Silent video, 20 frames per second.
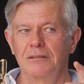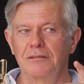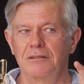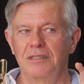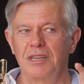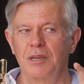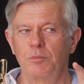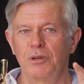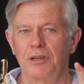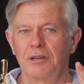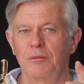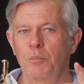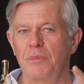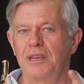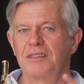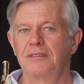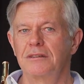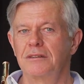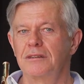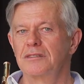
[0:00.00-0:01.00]
deeper
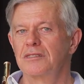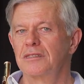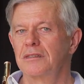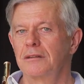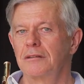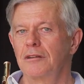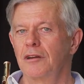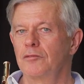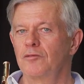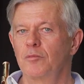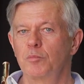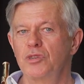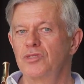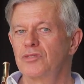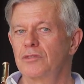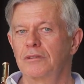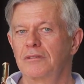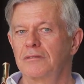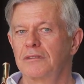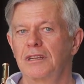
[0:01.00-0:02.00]
messages of
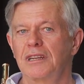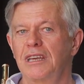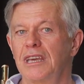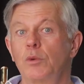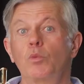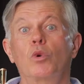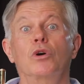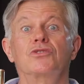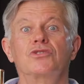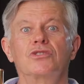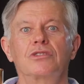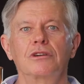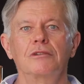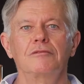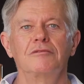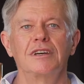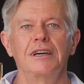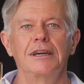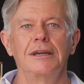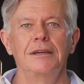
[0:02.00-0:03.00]
music that he wants to
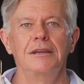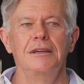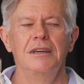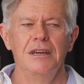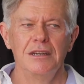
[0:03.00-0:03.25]
convey.